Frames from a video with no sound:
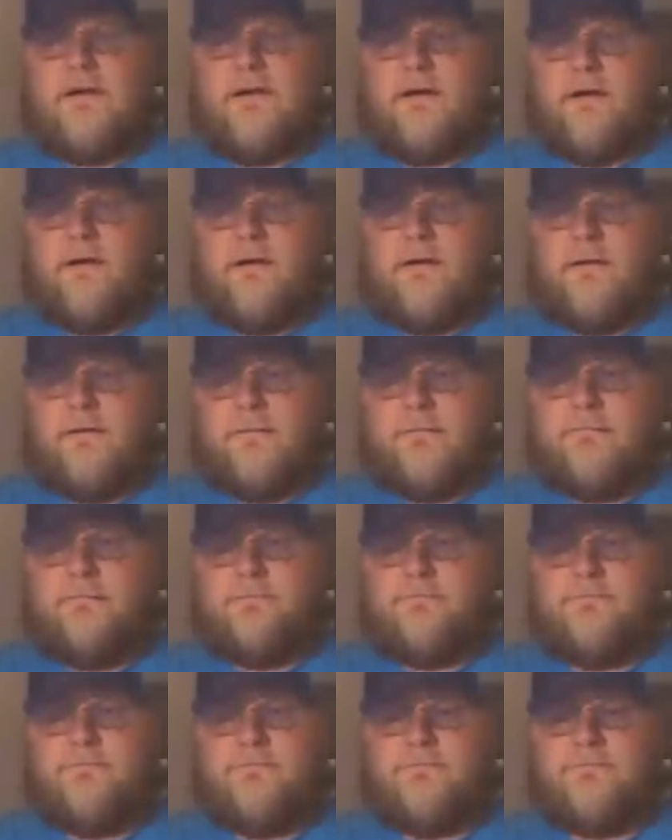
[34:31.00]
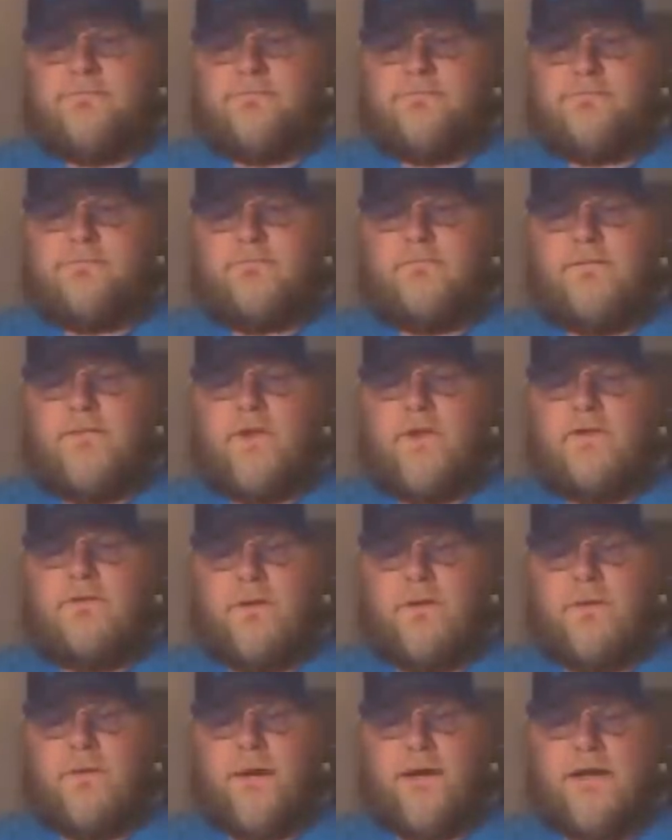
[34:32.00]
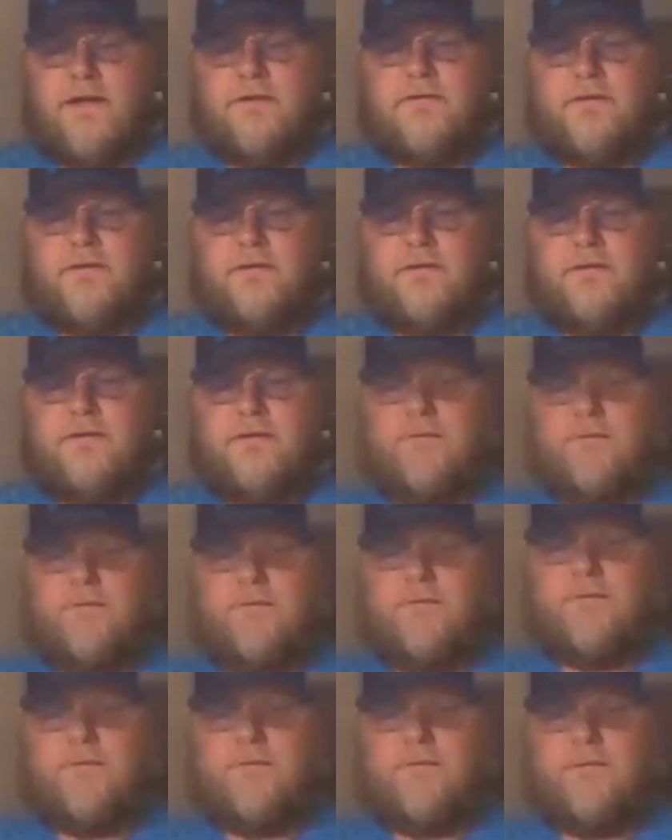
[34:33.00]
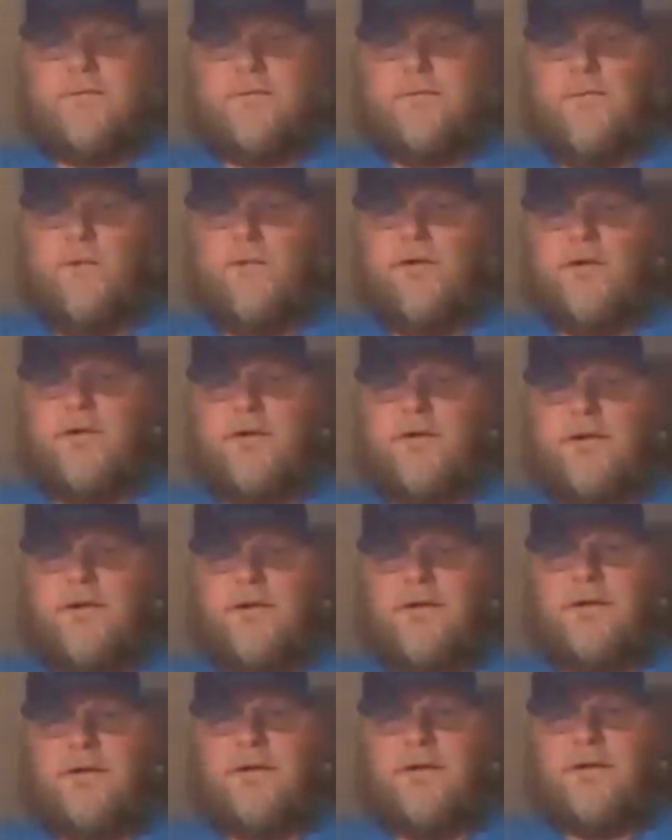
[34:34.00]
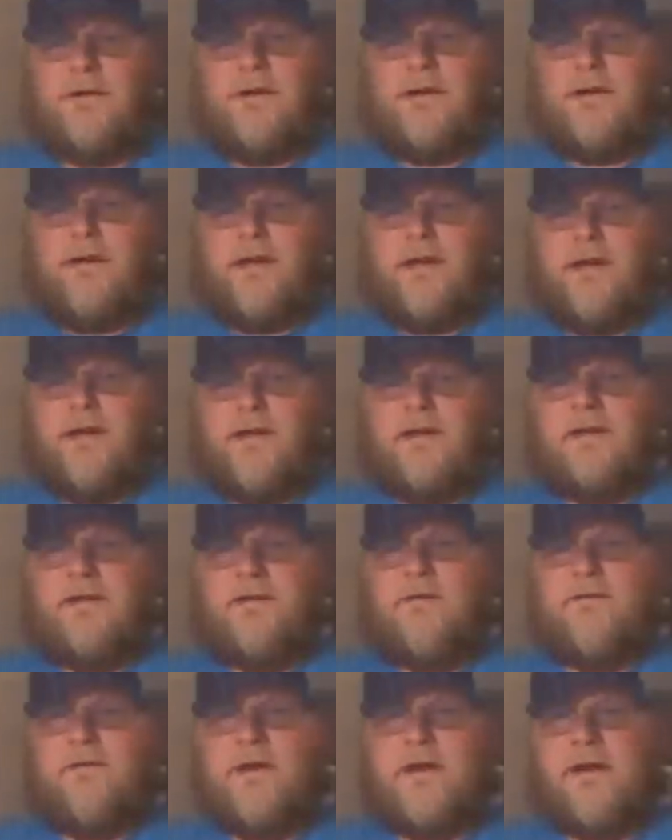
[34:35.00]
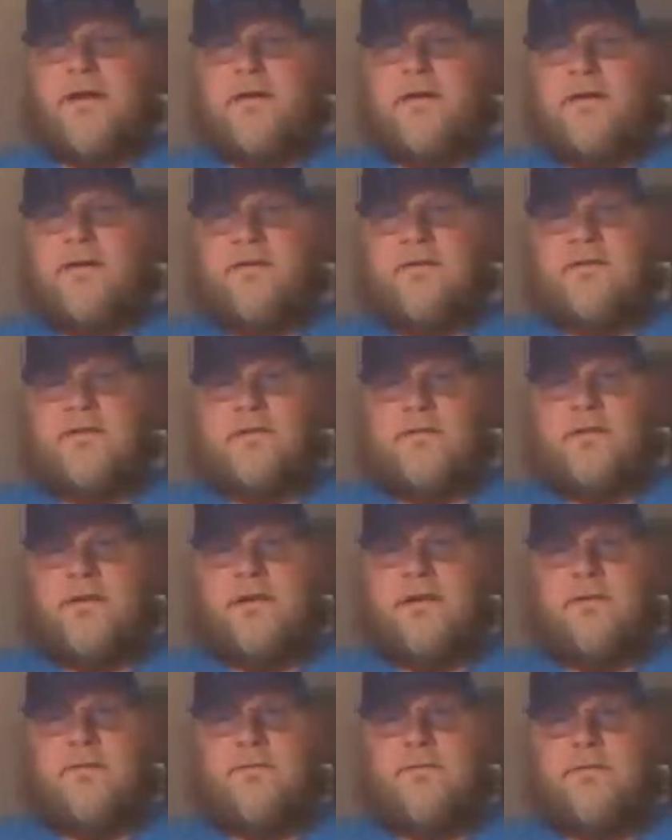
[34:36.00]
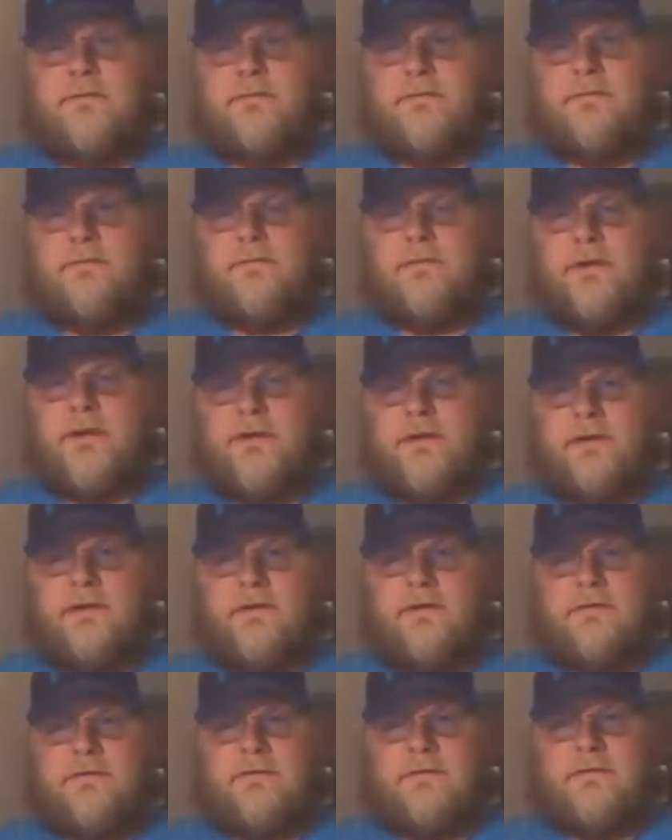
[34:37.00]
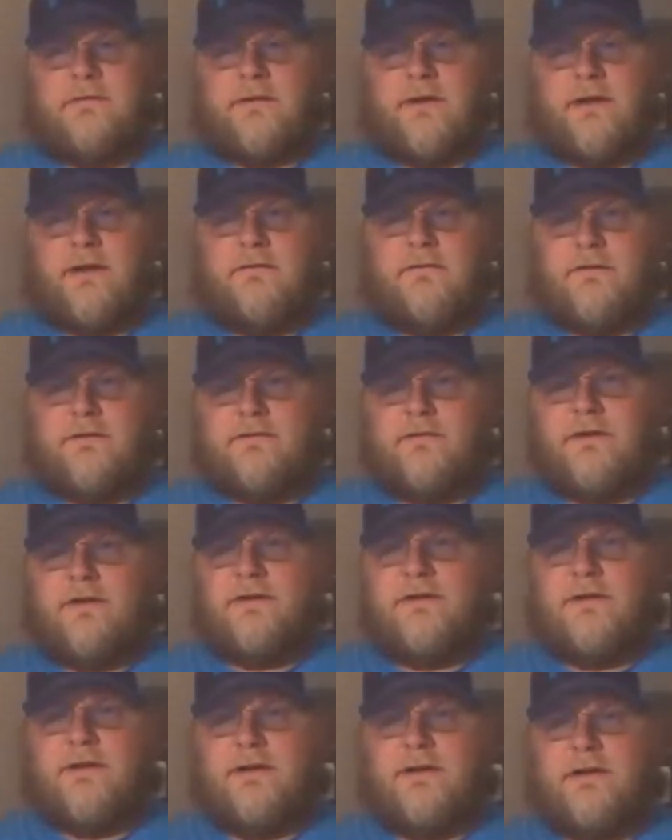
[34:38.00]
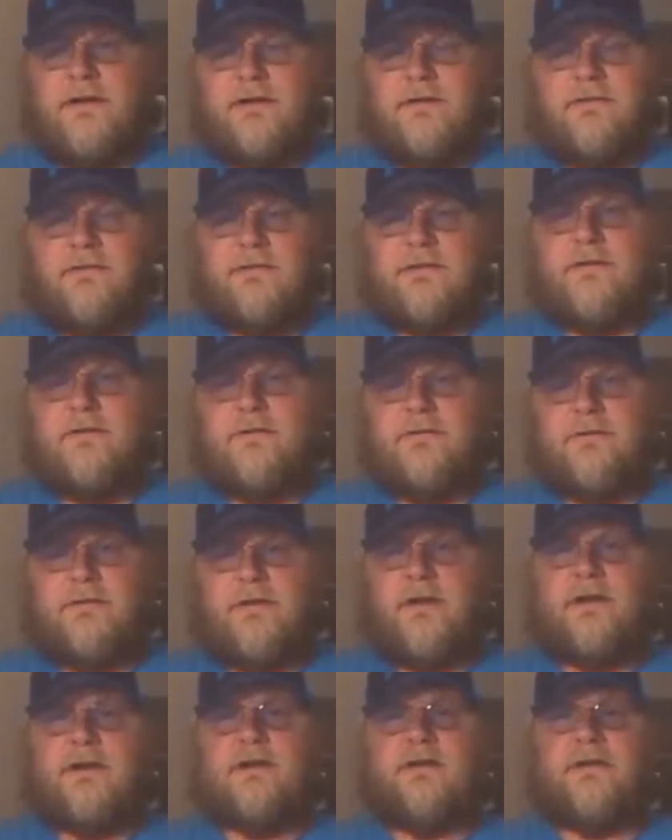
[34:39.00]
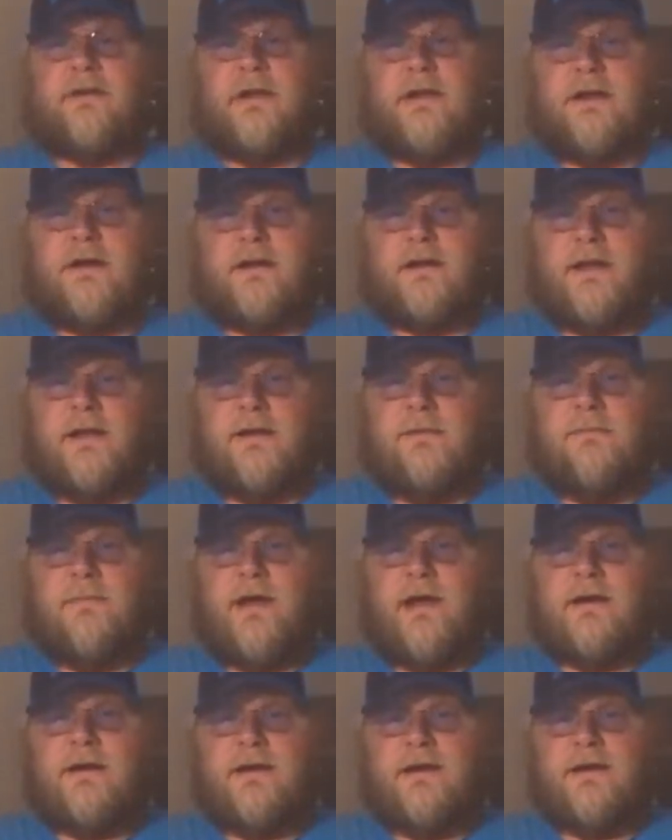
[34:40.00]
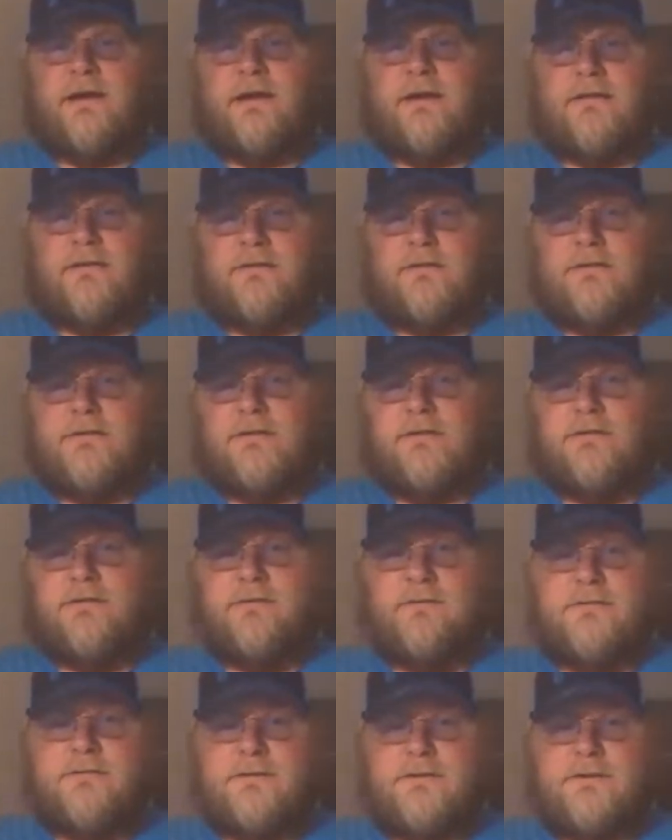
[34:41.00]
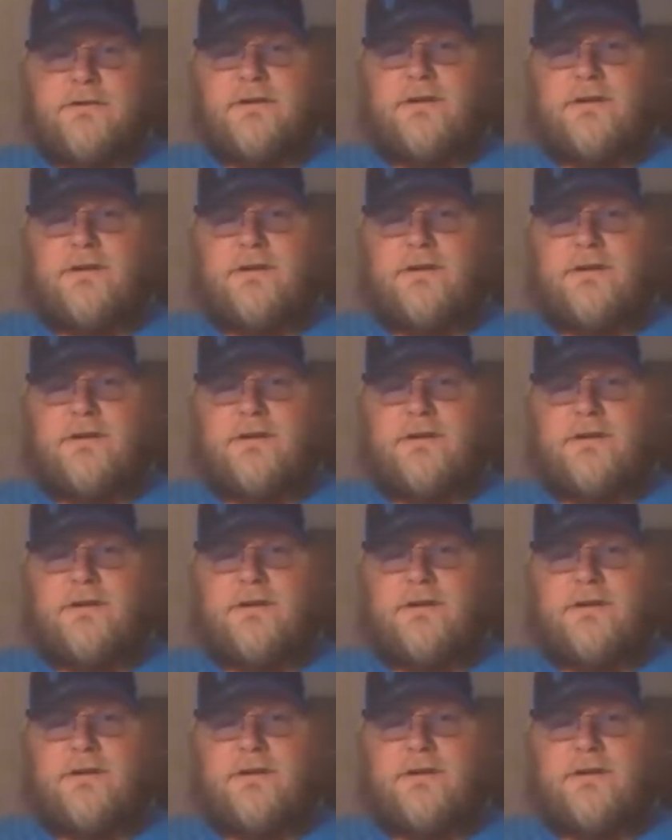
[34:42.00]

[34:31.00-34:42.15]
Um, so my intro is from the morning, and then the very next clip is kind of a secondary intro saying I came back that afternoon.